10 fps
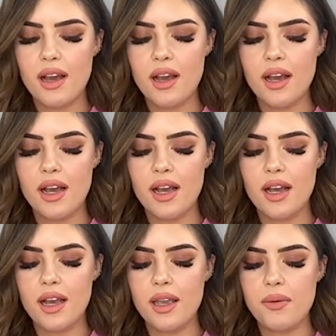
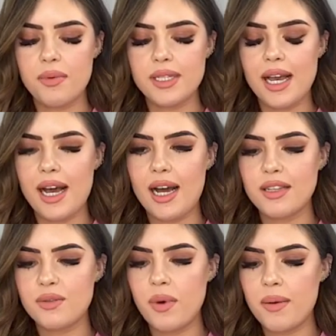I was
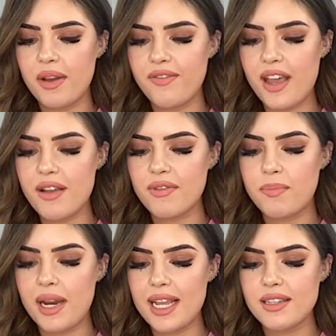asked where my
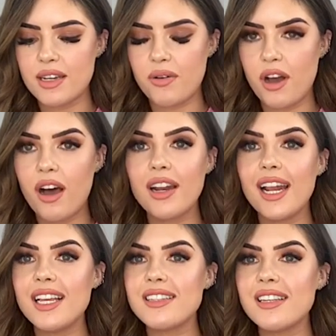favourite place to go on
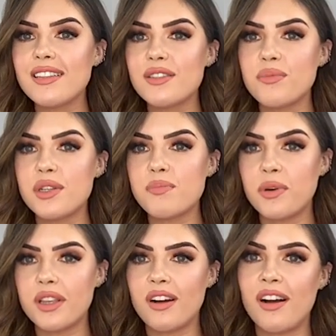holidays is, that somebody's
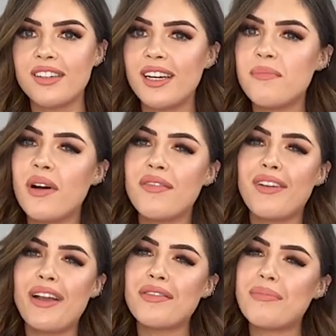booking their holiday. My
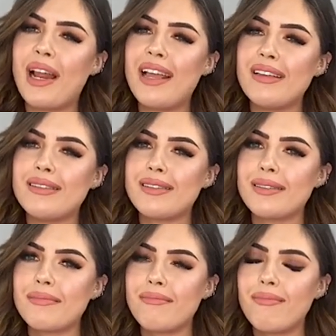favourite
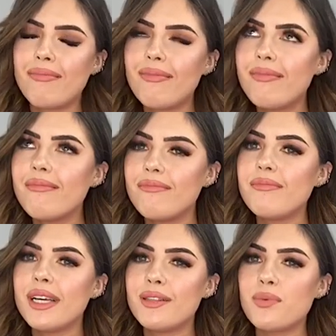place,
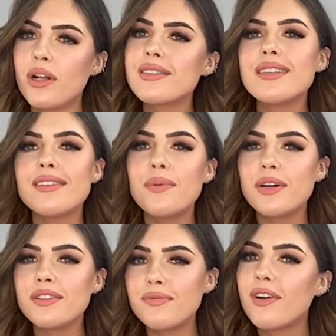it's Walt Disney
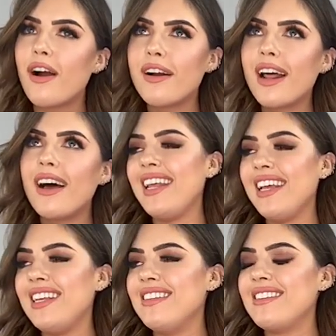World in Florida. It
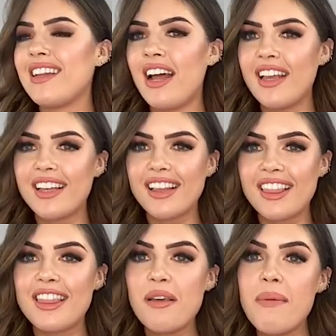is like
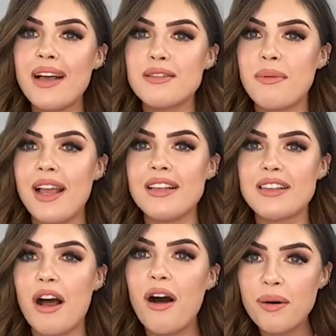the best
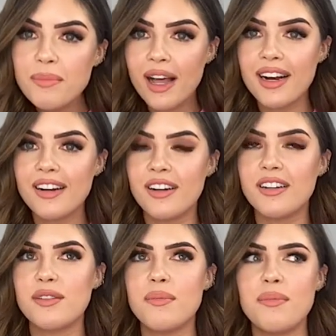place on planet
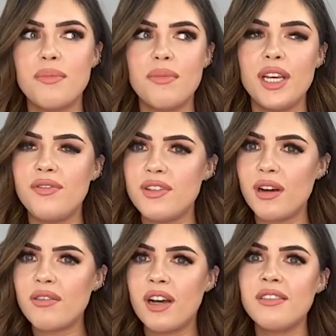Earth. If you
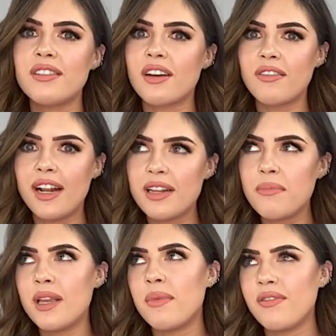don't know this already,
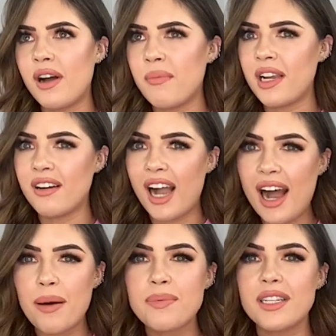me and my family are
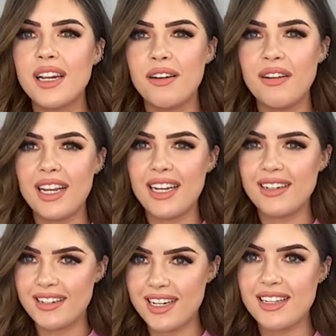
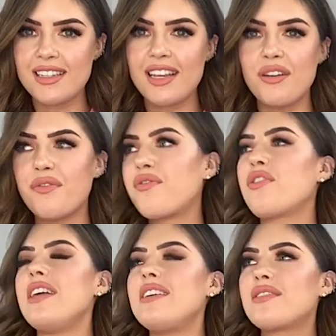absolutely Disney
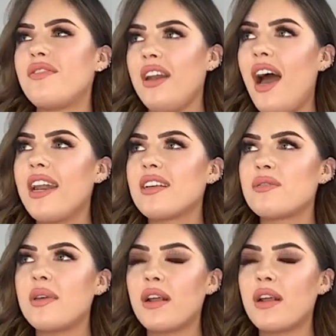freaks, fanatics.